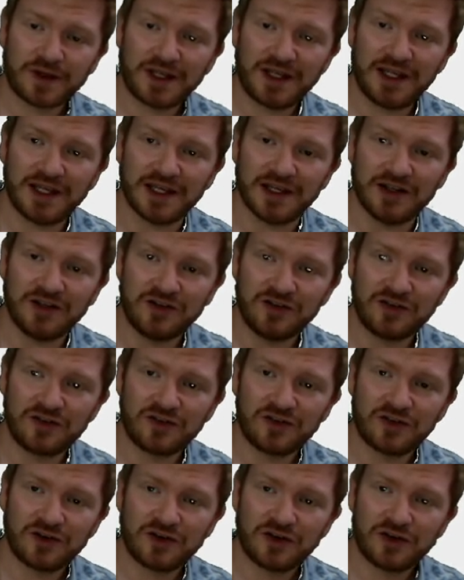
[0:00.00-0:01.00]

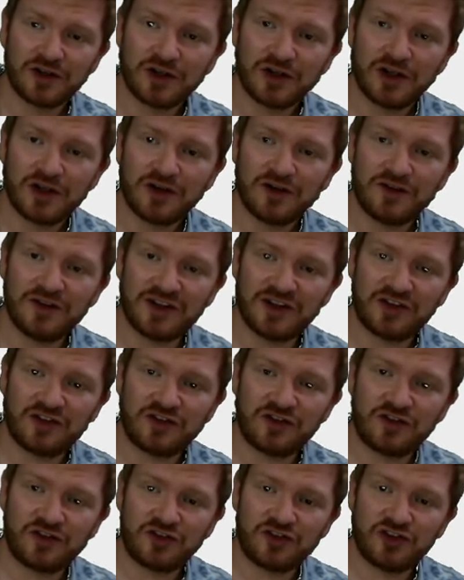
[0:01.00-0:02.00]
is
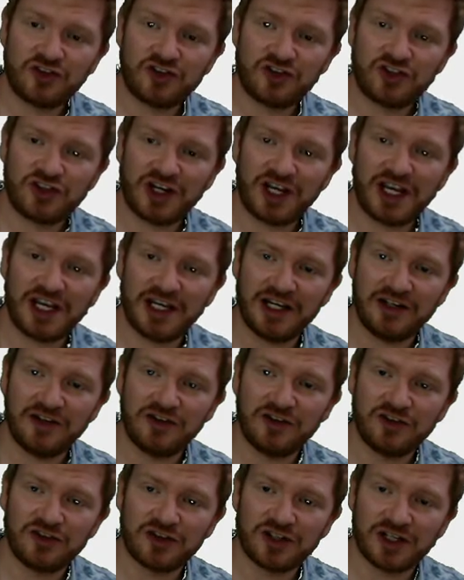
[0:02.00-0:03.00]
this
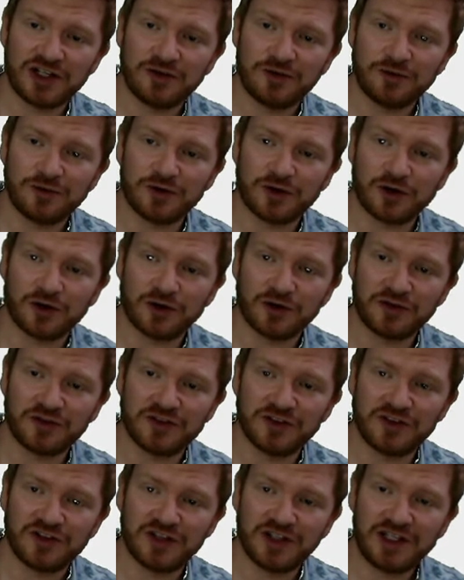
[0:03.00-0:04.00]
change in
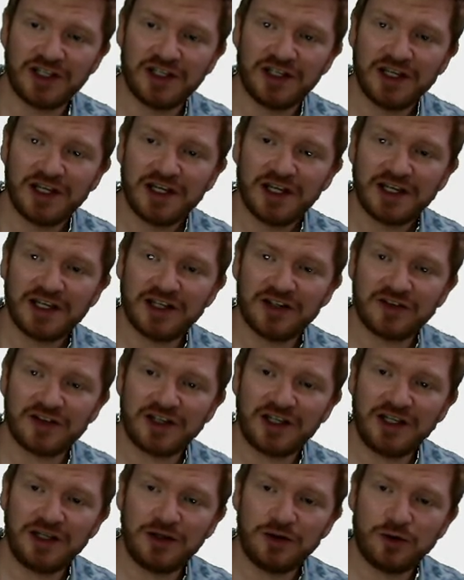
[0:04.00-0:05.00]
velocity is
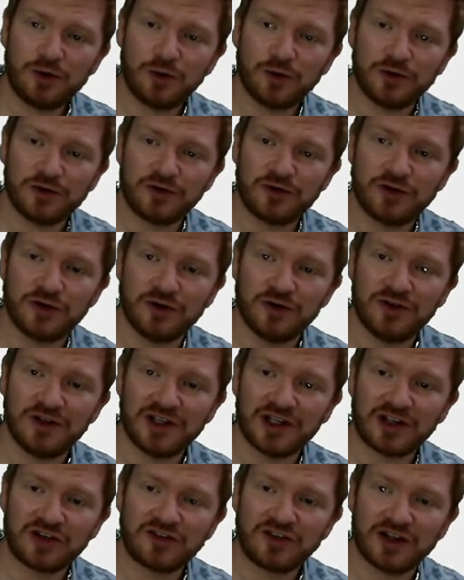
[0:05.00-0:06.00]
equal to
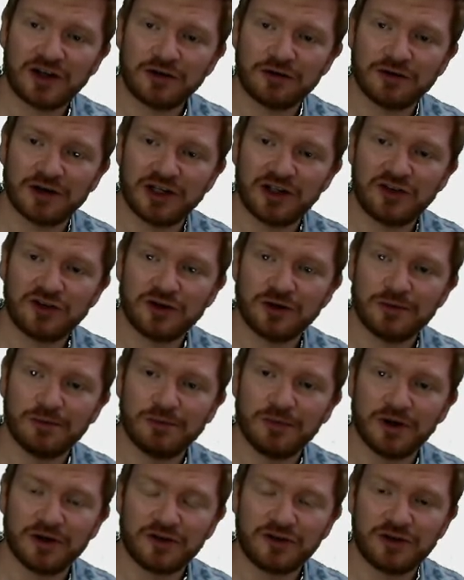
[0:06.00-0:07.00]
the acceleration
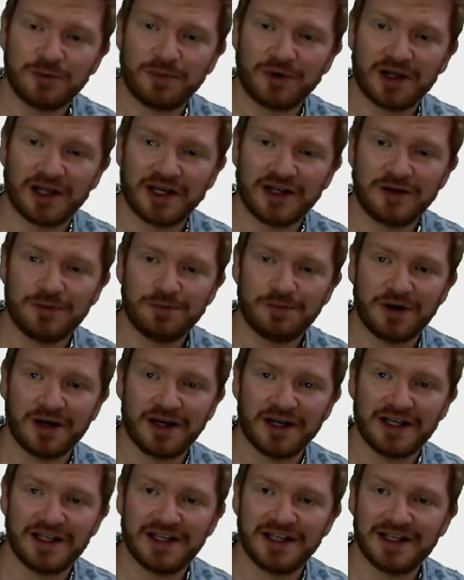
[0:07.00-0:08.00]
multiplied
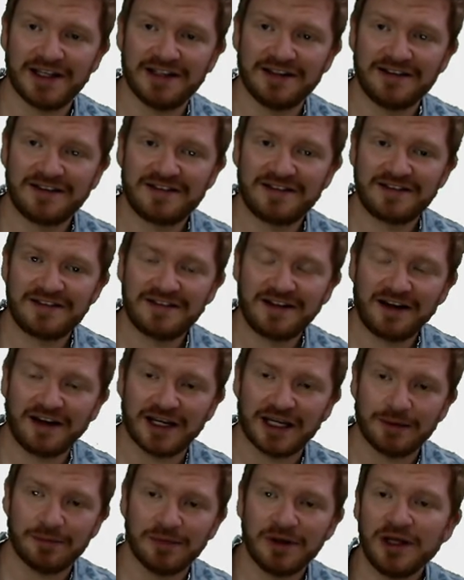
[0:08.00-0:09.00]
by its
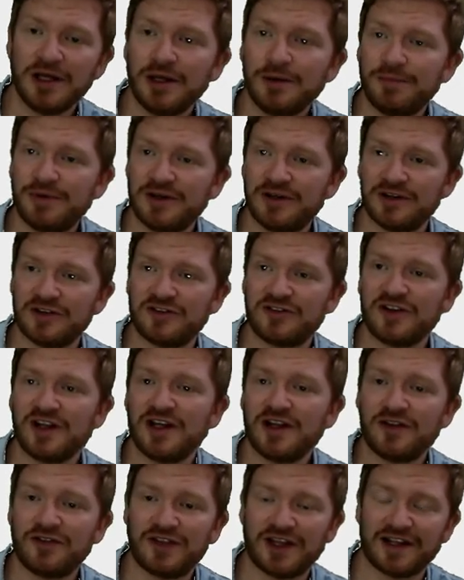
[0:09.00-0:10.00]
time, because
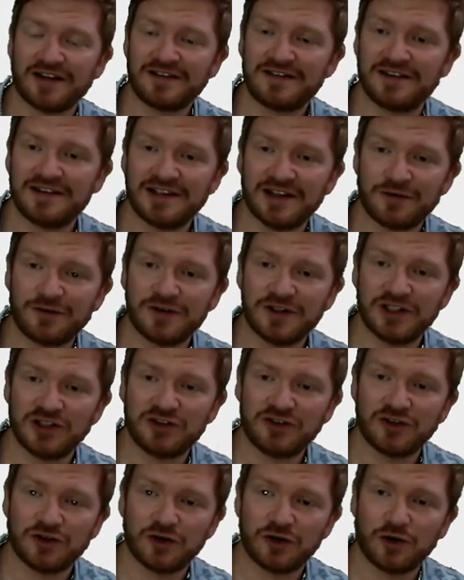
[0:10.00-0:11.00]
that's the
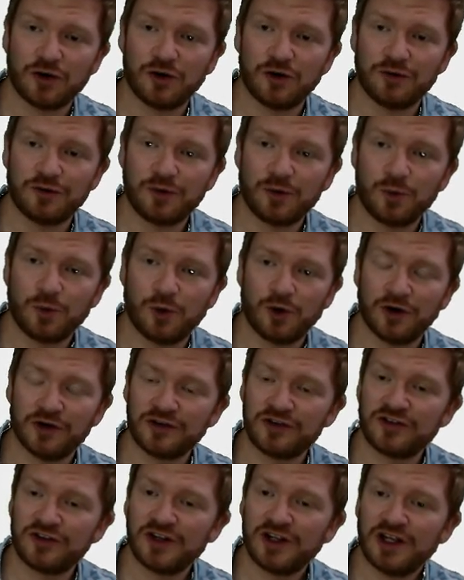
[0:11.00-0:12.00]
definition of
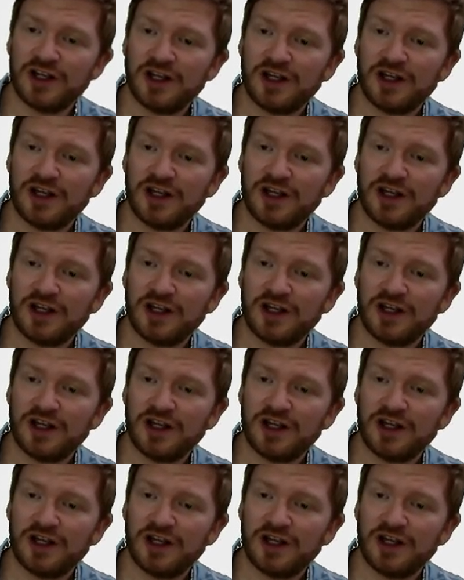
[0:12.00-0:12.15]
what